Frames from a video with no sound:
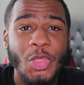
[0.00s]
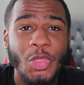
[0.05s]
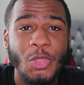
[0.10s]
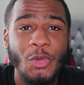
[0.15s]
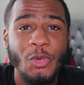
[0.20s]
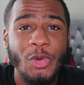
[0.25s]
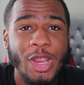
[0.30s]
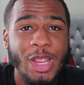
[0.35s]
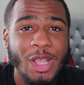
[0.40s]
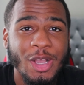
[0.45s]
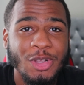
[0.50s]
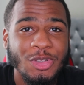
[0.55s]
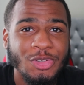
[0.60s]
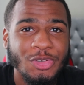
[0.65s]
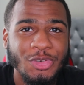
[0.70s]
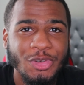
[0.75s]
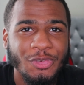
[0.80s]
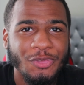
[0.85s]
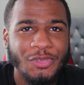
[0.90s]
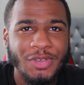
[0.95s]

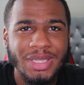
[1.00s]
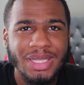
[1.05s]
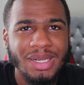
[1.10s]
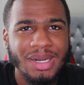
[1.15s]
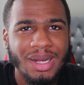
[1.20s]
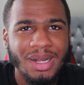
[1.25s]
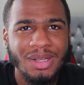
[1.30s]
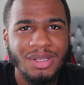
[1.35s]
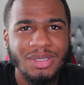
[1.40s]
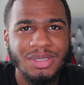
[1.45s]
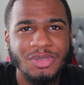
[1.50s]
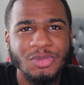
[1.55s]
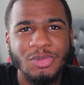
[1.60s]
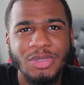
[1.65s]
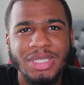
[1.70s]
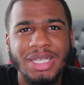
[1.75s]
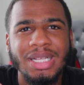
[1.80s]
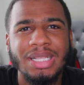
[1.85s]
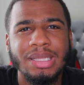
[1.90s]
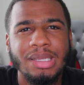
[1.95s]
$350,
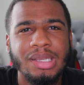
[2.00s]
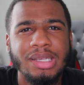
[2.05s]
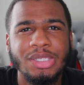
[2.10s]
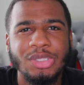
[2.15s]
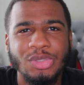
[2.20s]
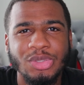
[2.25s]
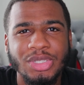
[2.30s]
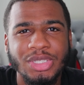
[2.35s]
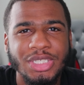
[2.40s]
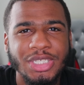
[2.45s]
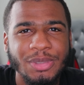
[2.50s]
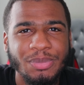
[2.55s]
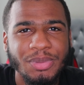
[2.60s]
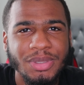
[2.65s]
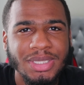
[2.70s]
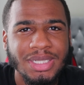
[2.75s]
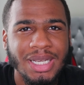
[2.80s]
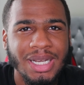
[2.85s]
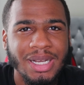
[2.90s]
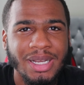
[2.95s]
which I think is on the
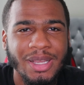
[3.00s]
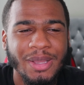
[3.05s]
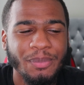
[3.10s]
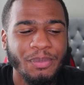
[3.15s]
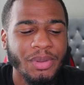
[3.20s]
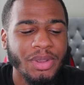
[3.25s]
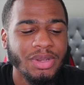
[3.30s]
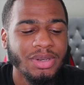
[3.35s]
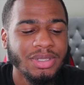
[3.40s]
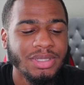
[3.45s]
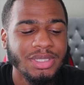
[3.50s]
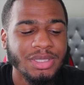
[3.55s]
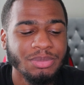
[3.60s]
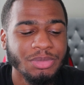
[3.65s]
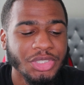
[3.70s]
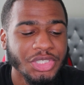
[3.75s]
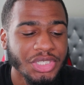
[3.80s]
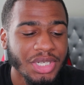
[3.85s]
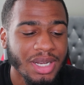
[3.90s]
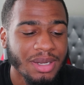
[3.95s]
cheaper side compared to
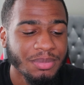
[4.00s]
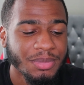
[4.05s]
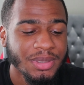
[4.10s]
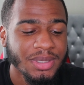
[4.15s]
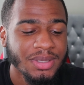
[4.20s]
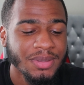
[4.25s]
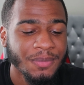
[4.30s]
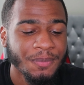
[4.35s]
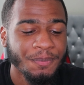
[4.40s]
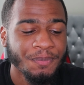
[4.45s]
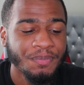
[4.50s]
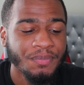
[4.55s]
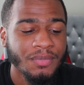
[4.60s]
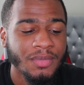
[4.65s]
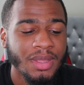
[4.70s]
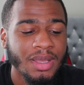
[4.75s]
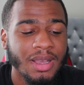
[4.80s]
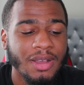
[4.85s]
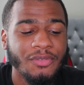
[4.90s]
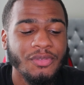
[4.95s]
some shops.
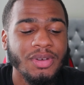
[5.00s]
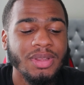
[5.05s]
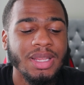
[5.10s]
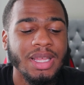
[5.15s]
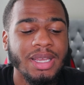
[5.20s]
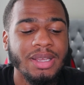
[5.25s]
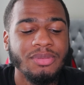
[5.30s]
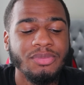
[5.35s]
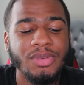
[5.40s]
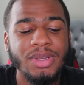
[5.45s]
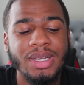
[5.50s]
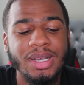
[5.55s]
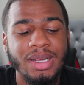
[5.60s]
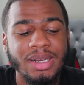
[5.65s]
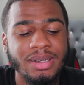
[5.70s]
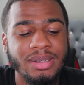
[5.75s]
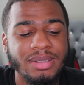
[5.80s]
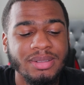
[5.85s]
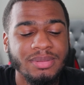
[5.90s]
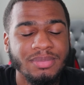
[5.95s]
I feel like we
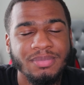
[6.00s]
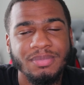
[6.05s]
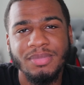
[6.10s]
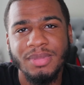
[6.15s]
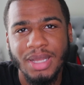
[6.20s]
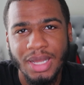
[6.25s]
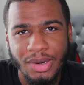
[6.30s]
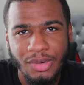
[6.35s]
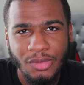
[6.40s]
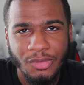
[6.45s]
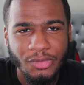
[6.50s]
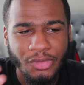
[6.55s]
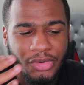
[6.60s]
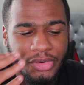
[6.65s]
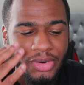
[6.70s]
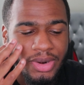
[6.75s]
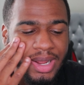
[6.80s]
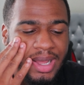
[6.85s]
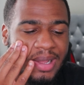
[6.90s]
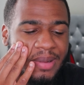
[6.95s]
kind of got over
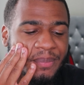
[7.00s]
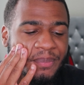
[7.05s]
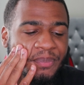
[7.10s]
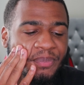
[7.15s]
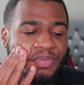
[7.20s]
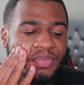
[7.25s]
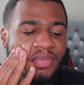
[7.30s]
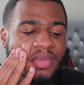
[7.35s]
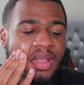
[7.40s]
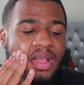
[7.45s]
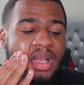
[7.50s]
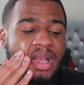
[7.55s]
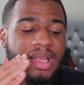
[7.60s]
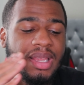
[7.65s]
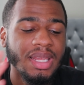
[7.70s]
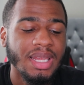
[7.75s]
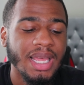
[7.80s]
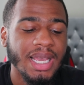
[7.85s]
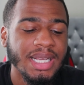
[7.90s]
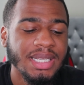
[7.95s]
on that.
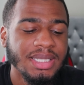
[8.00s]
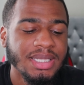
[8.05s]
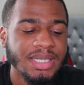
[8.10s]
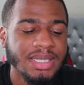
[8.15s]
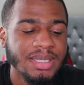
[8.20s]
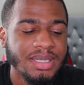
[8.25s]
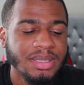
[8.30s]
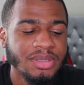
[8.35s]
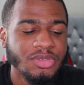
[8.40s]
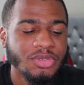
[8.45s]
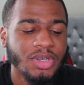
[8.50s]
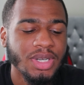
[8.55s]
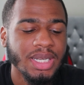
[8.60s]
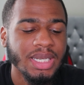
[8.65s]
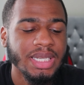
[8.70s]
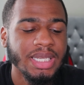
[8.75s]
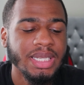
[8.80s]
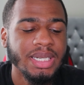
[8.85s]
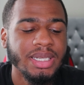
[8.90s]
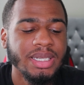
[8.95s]
Lights, truck
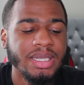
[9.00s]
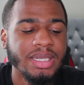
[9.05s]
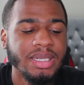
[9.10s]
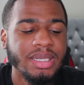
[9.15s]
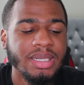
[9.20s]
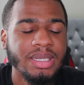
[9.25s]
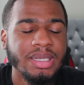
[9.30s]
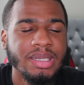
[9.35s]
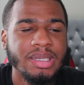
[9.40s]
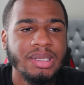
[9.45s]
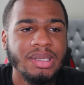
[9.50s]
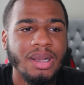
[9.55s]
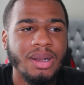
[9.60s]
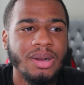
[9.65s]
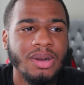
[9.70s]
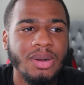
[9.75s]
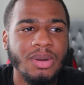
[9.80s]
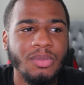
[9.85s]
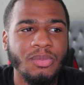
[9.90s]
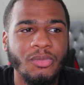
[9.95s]
needed
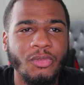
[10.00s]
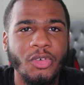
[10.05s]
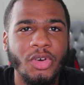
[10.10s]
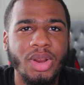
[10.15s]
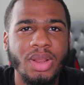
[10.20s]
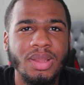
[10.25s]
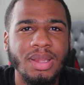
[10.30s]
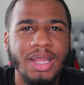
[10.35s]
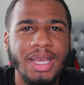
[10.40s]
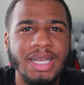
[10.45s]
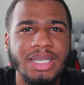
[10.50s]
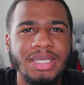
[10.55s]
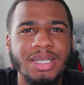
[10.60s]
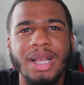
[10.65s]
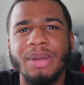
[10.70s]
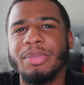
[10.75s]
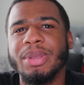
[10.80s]
rear lights. I